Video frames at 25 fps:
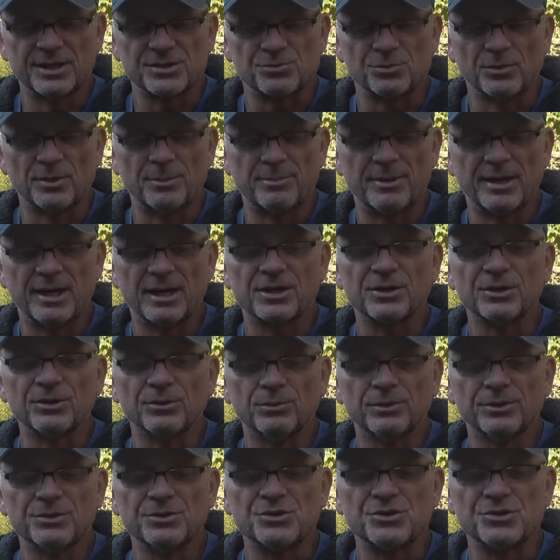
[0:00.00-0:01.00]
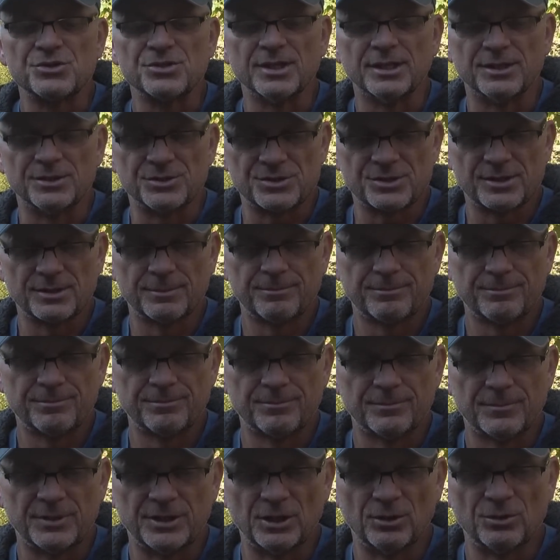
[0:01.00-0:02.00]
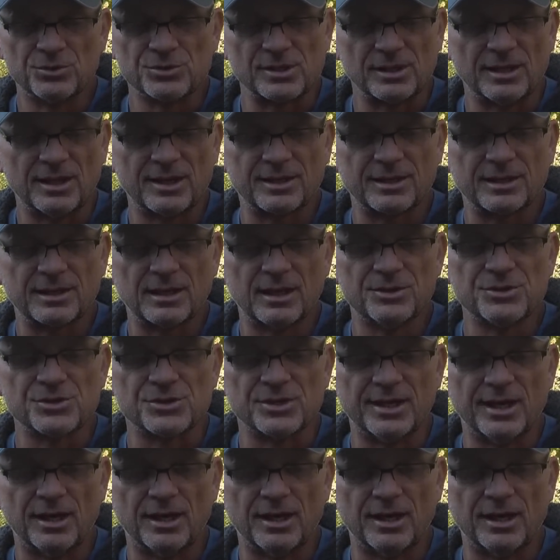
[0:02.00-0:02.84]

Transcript: hasn't went back in the woods since. He owns a lot of guns